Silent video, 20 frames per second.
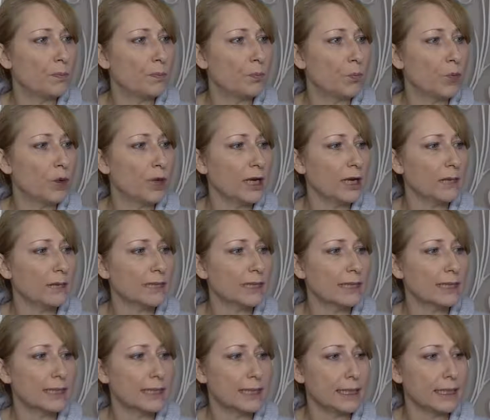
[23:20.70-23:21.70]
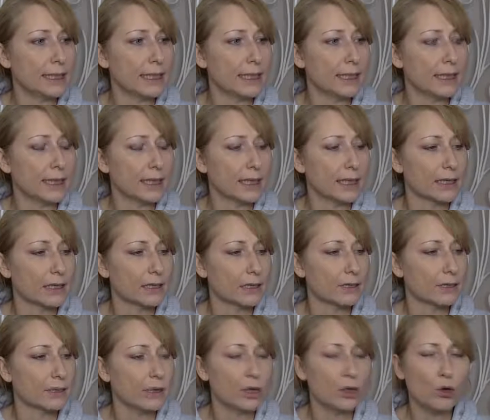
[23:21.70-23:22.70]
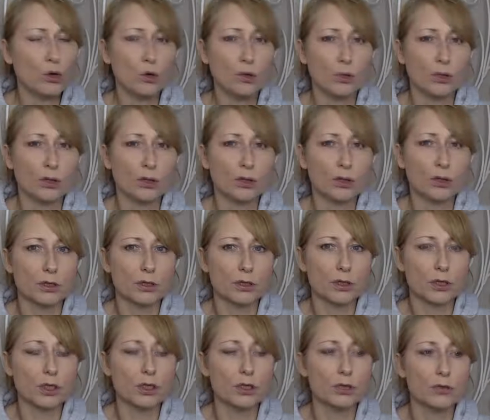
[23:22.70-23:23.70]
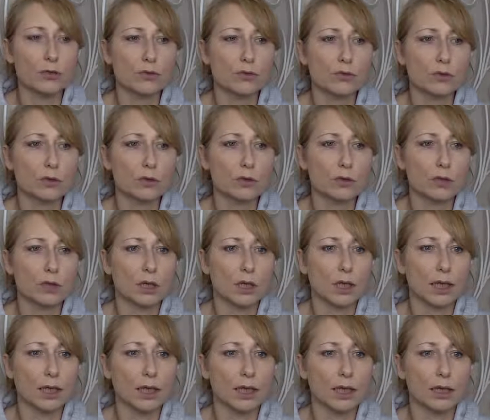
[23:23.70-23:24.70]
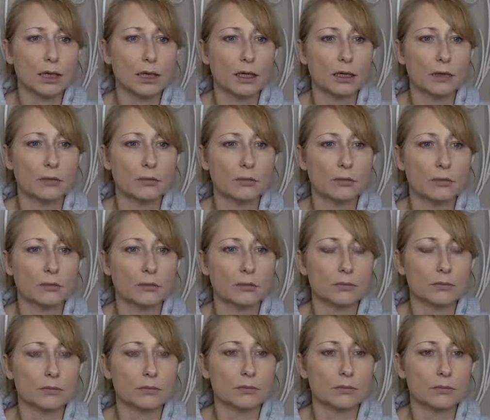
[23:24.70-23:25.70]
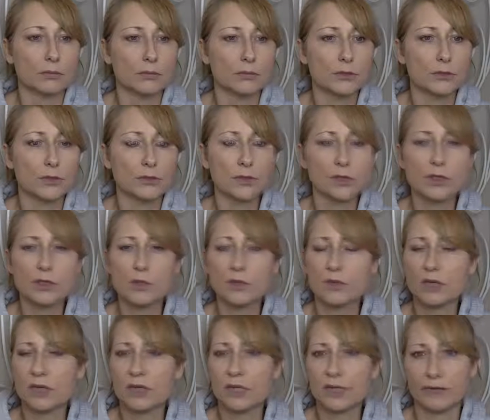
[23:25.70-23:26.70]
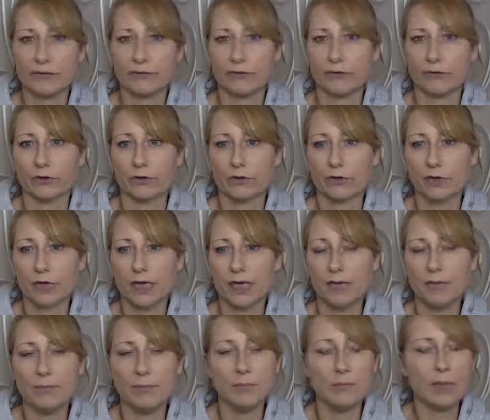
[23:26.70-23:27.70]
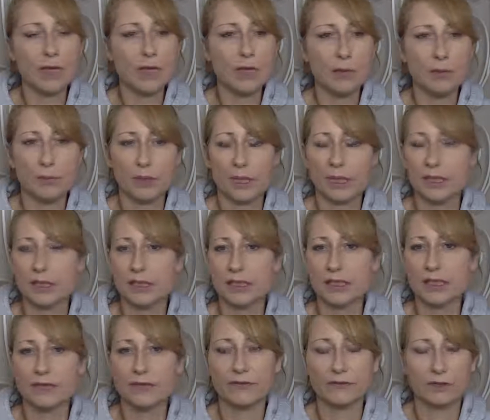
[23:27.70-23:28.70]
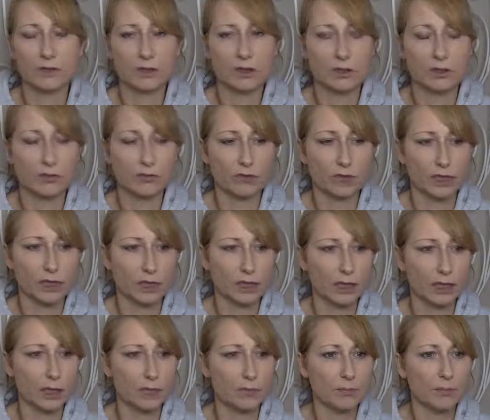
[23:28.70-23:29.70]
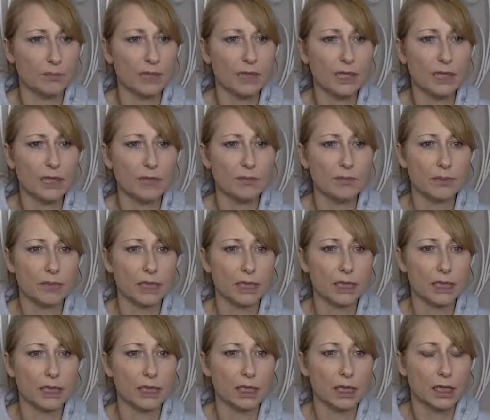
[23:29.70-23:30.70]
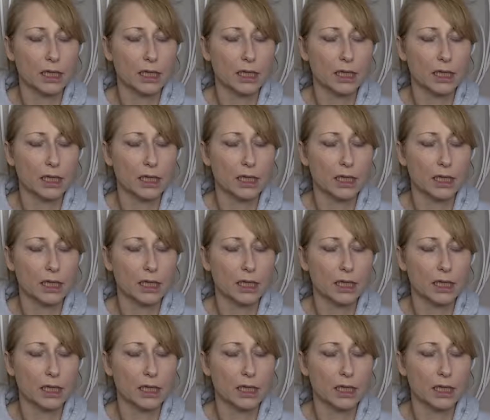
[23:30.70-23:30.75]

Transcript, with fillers: what I'm saying is be open to um, doing something different. It may be a different career, it may be